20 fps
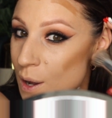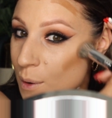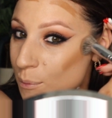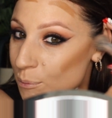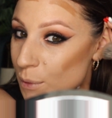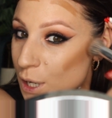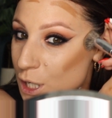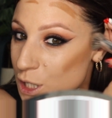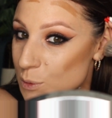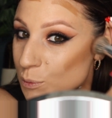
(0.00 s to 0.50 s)

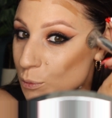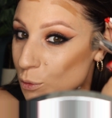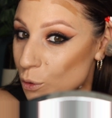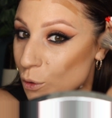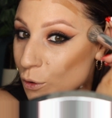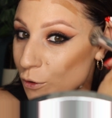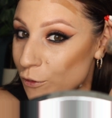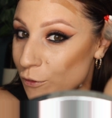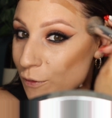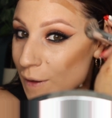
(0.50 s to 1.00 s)
much
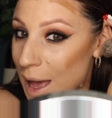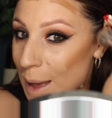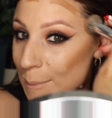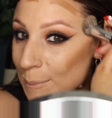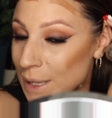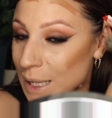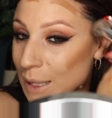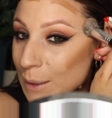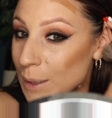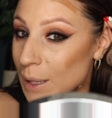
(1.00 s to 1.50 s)
more
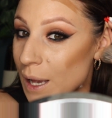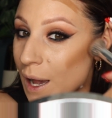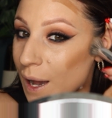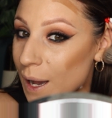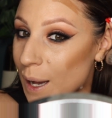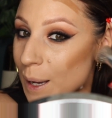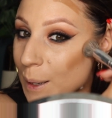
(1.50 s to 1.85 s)
family